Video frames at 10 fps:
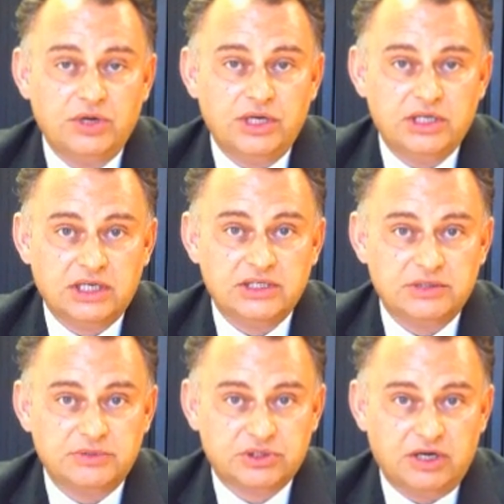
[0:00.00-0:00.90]
or you can
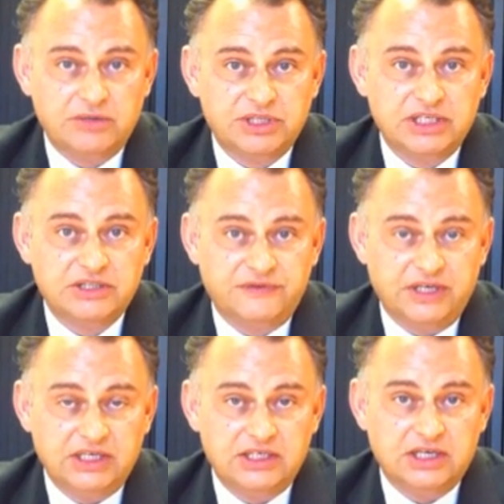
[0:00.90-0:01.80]
subscribe to this
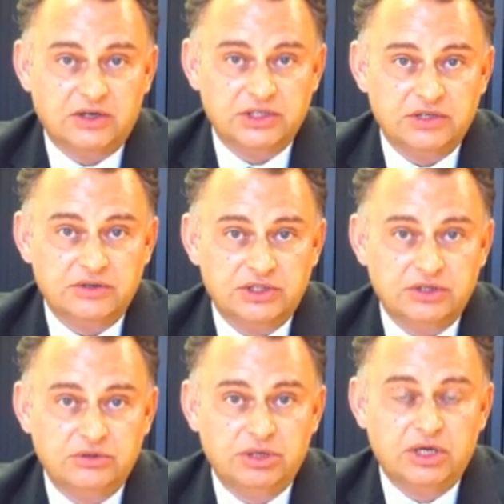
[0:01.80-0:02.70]
feed on
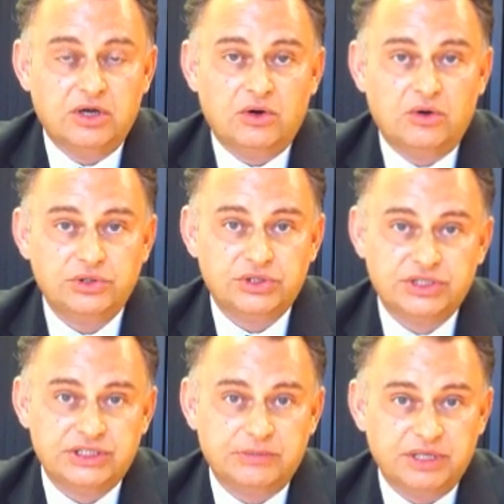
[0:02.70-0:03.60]
YouTube, or
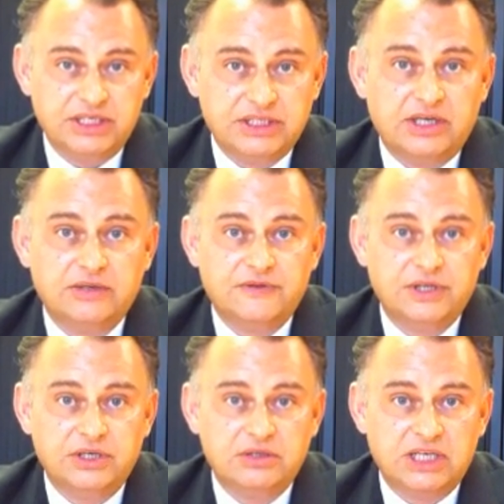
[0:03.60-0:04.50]
just simply sign up for
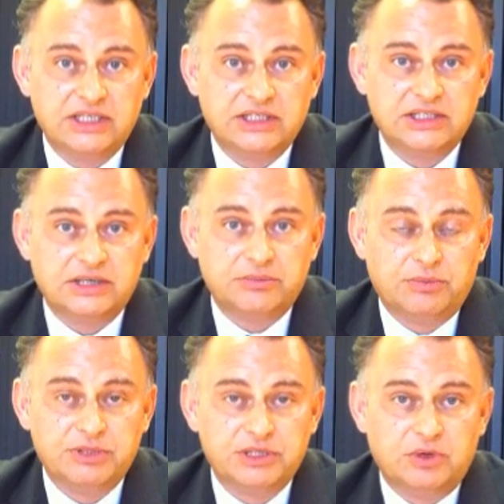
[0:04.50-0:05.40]
the newsletters at
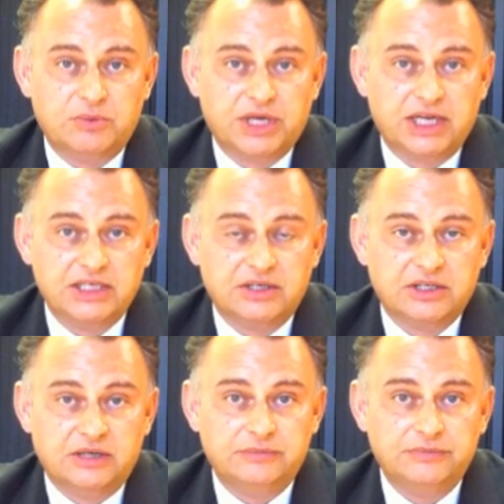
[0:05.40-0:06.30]

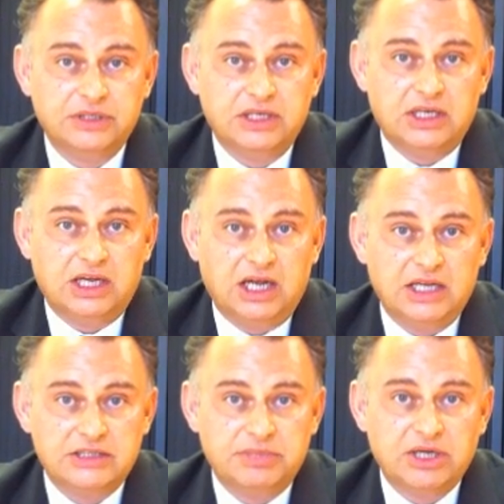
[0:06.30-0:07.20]
property118.com.
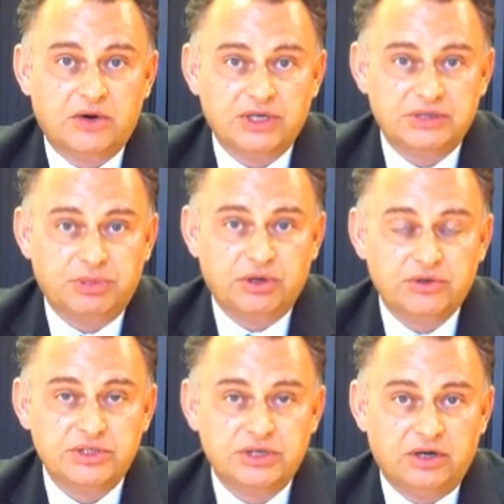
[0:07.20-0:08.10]
It's a big orange
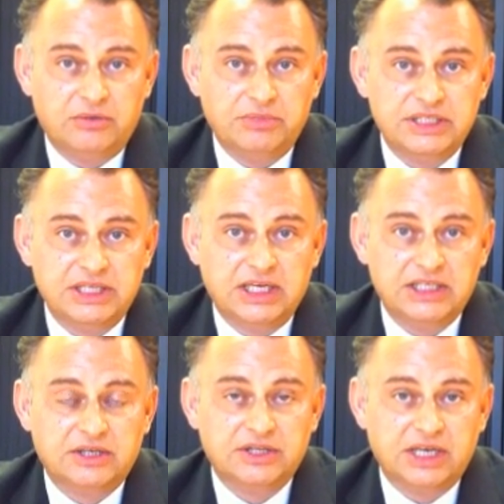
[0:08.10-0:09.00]
box, you can't miss it.
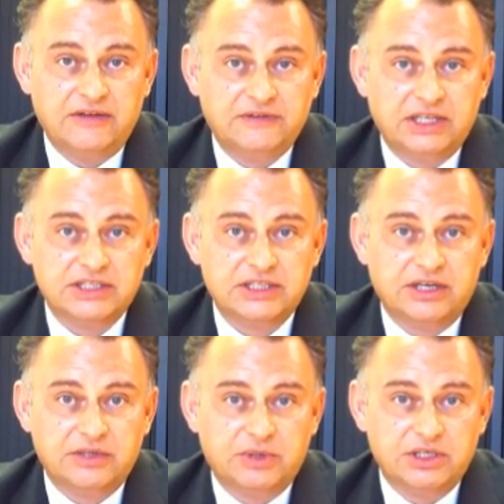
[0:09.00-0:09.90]
It's on the left hand
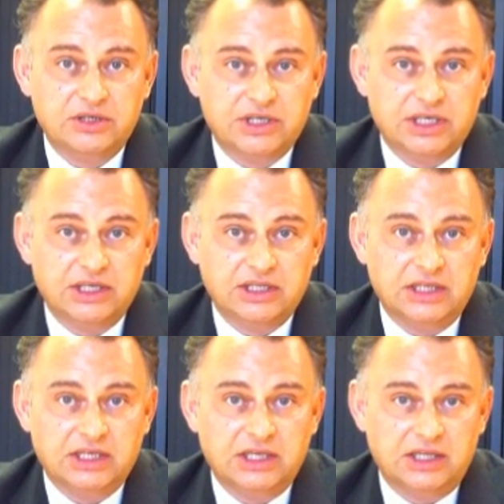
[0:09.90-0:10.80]
side when you're looking
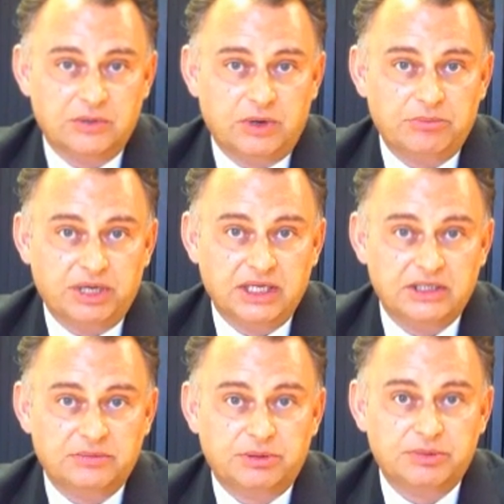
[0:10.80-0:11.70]
at the web
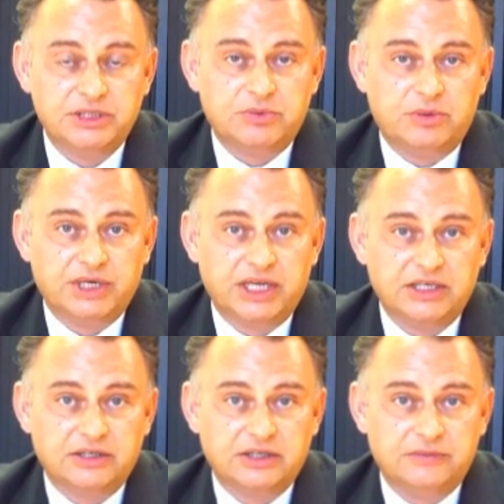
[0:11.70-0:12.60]
page at
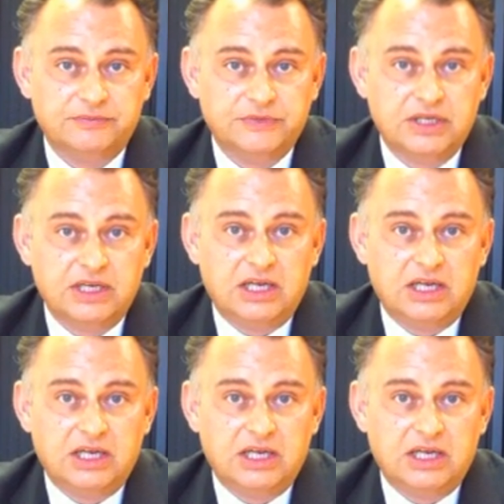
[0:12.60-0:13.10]
property118.com.